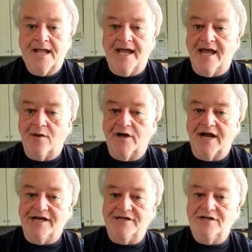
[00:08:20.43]
And when
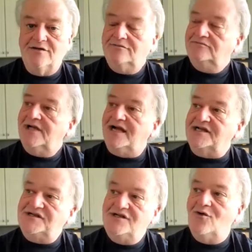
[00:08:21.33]
I do, I
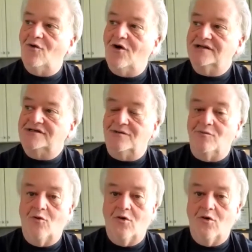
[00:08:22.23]
still want some